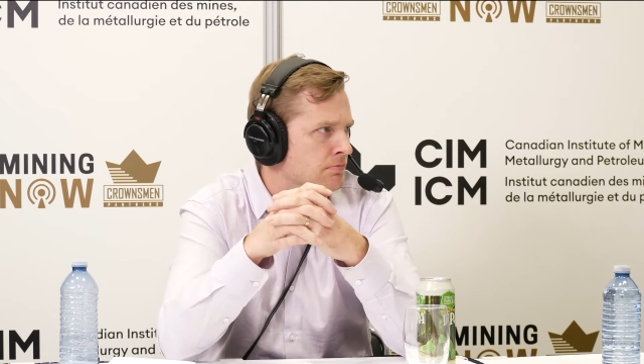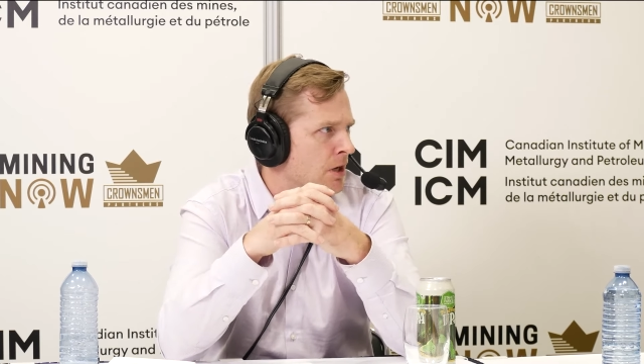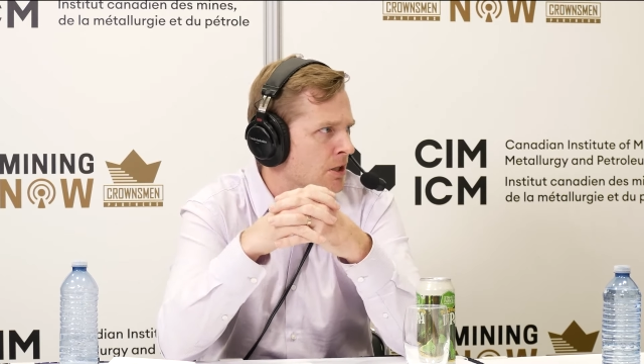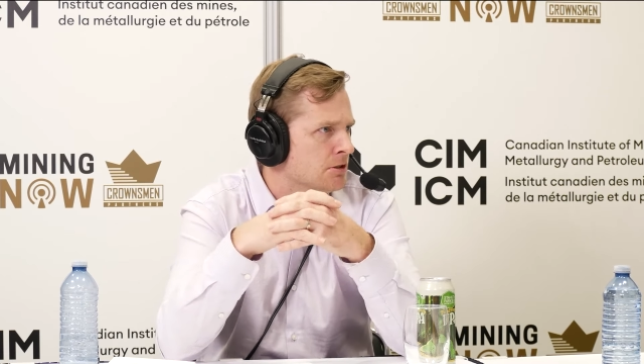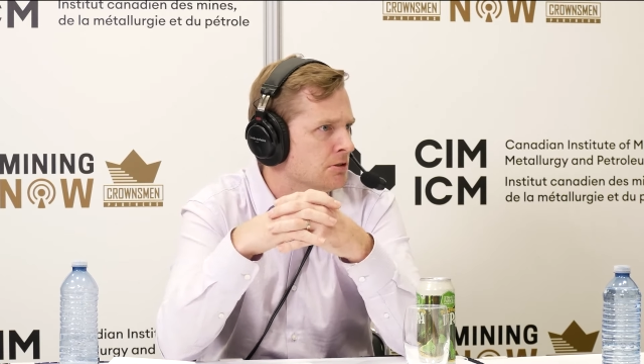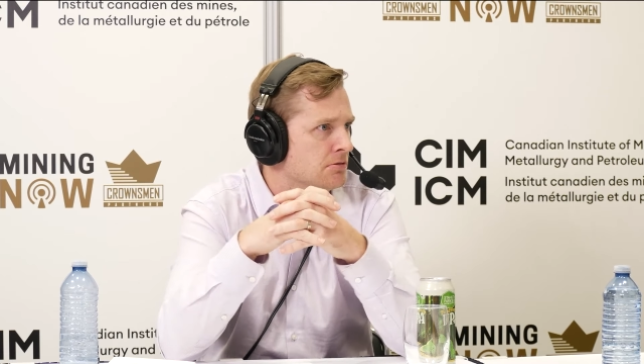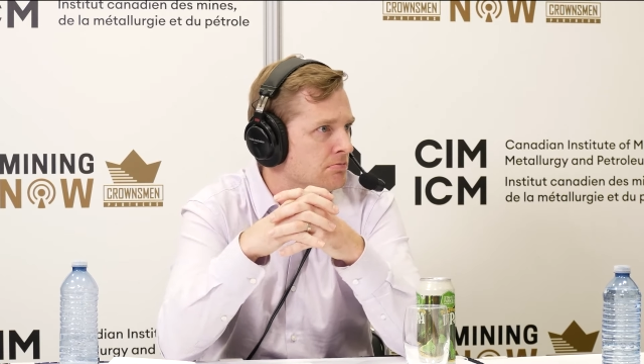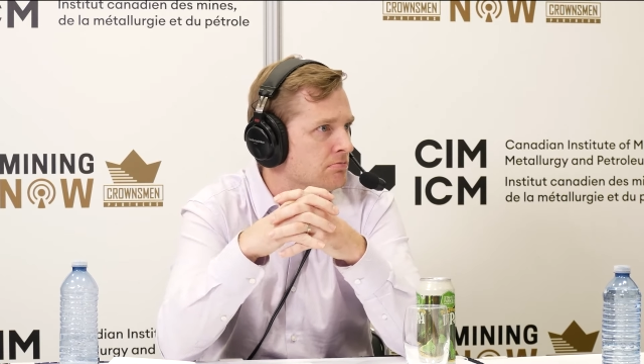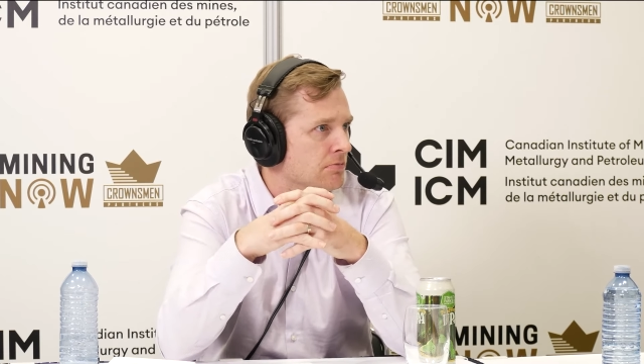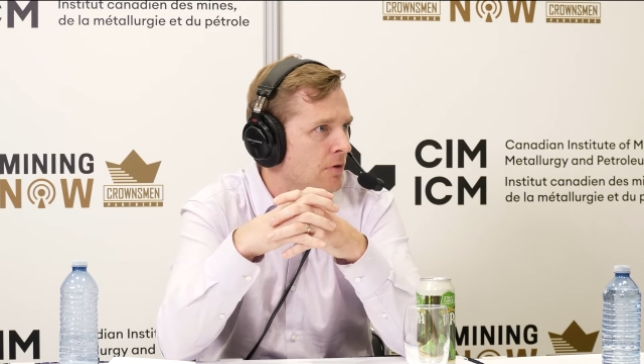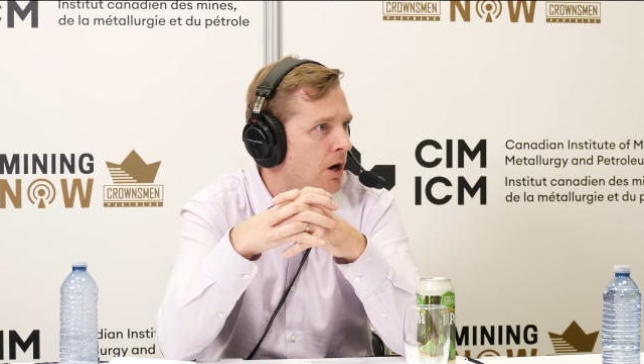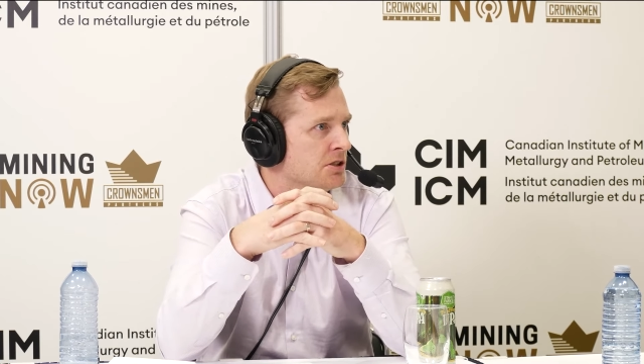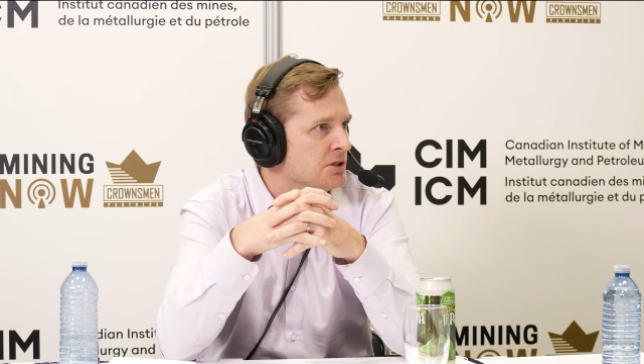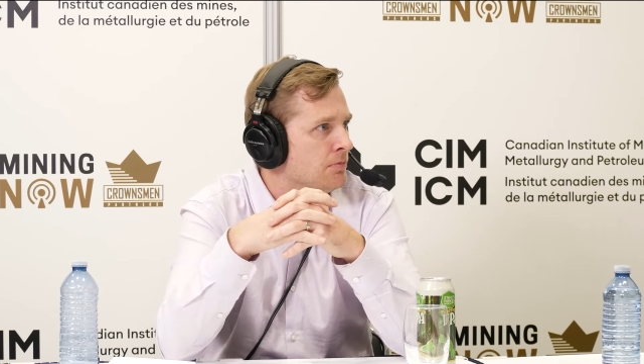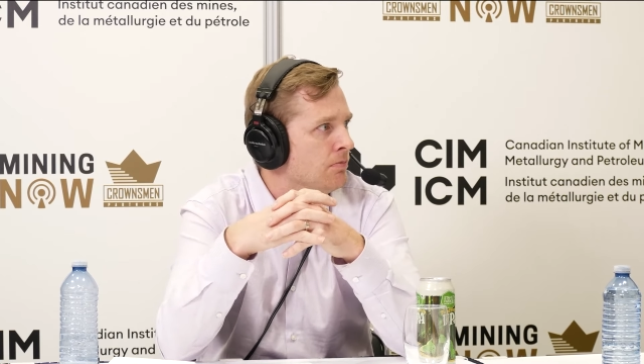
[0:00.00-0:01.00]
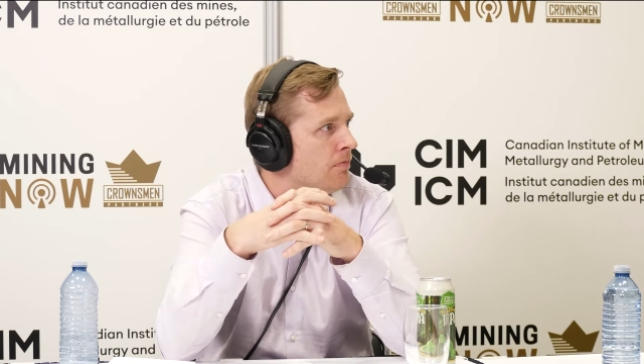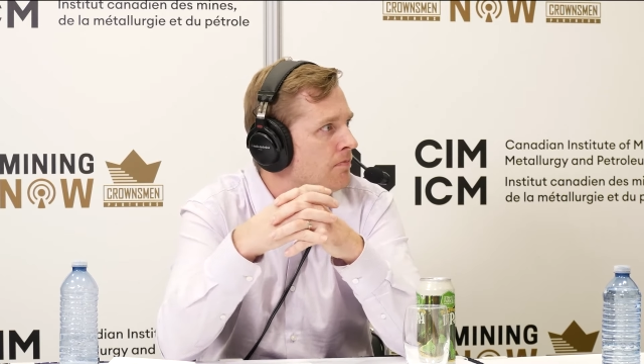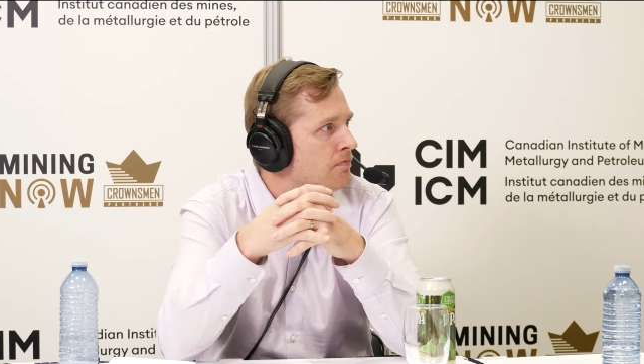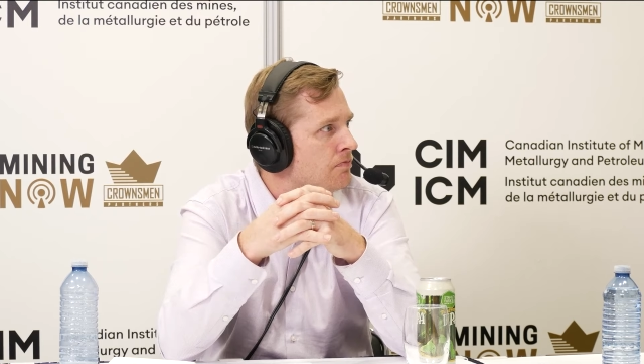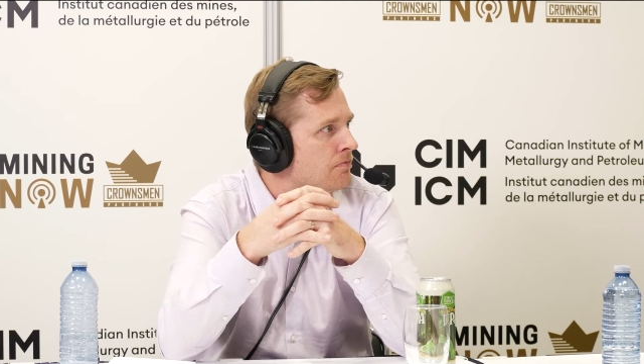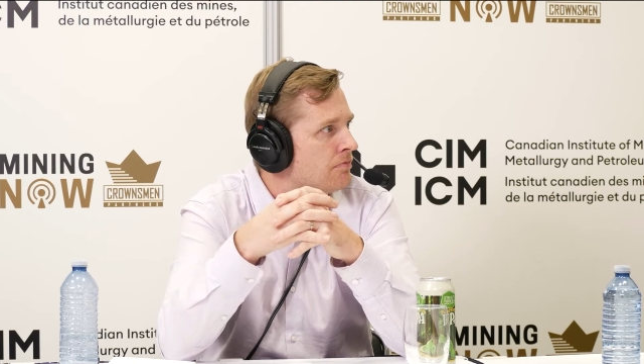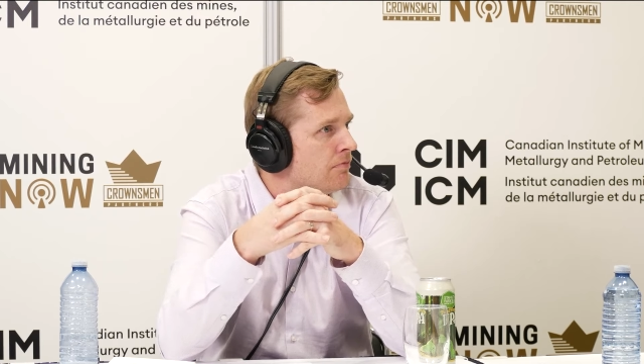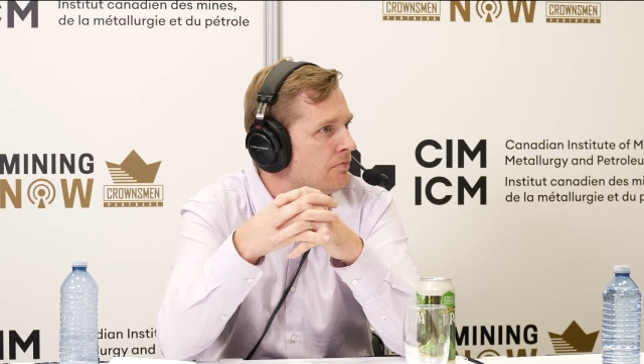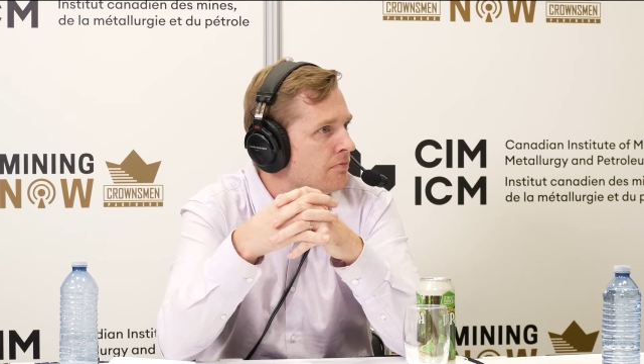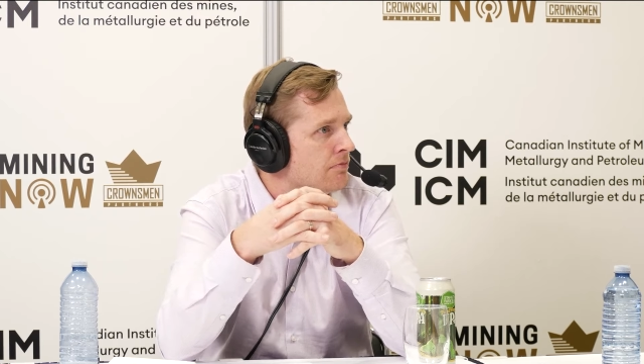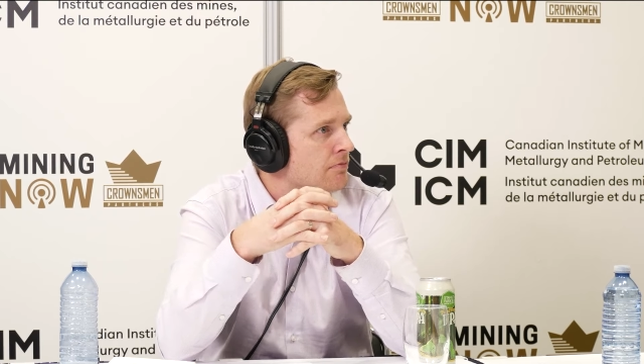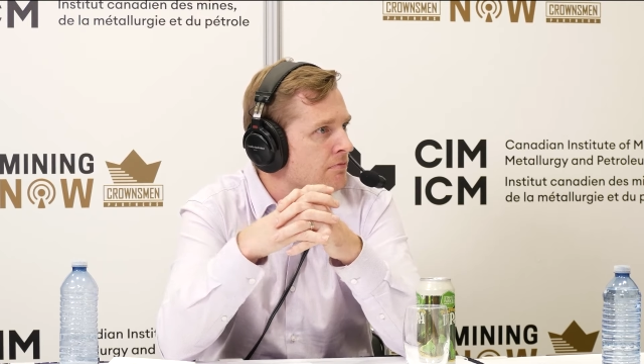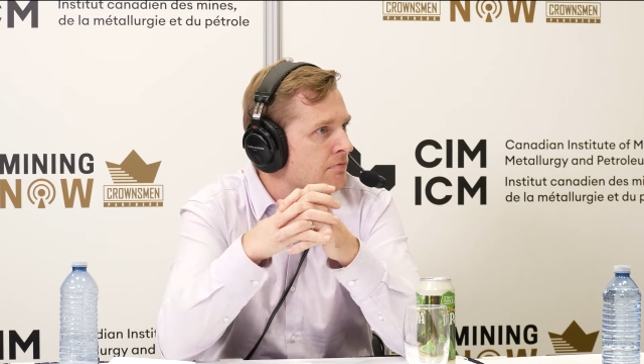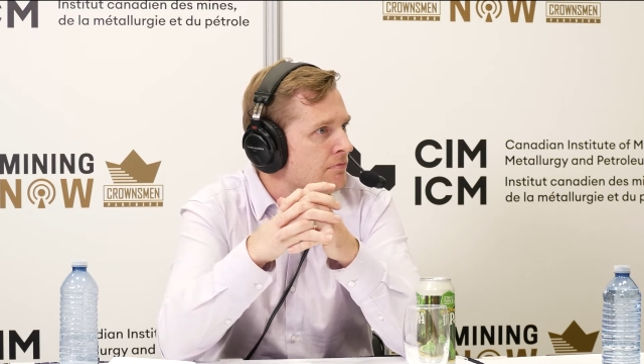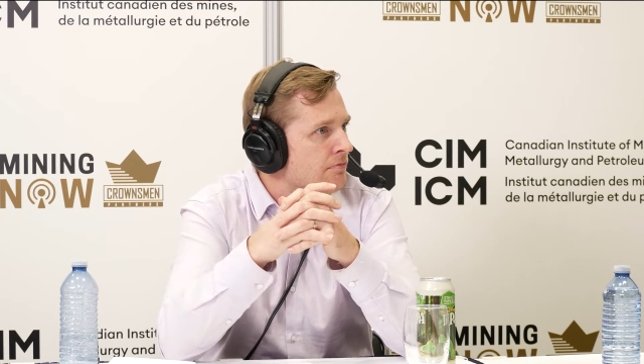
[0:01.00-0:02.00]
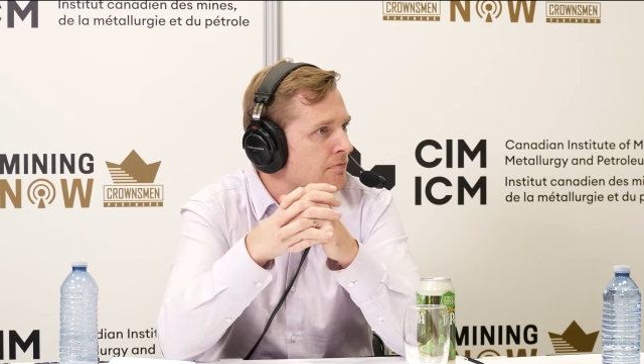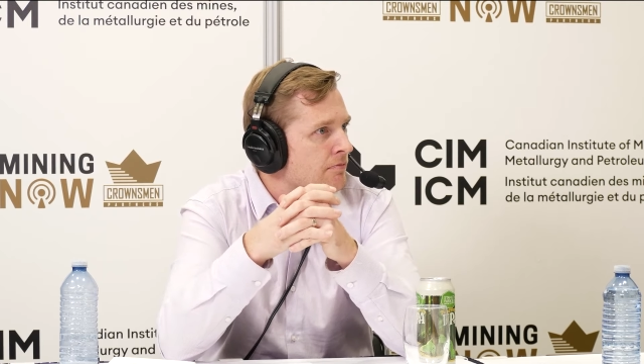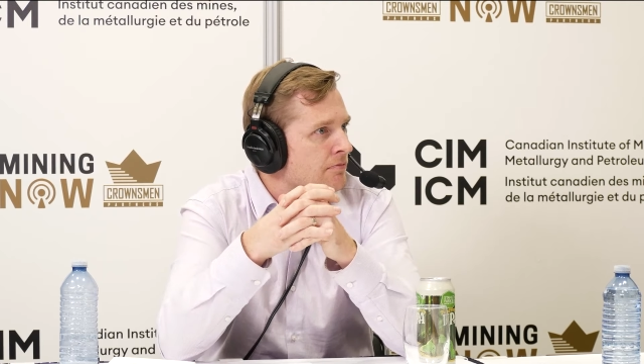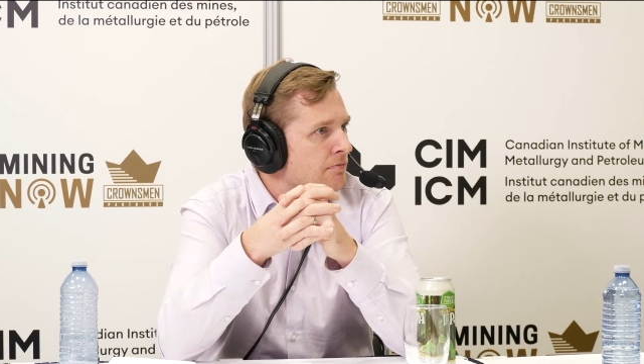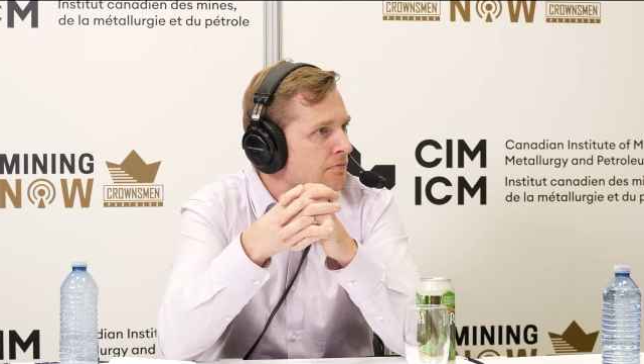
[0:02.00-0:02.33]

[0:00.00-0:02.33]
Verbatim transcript: it's awesome. Yeah.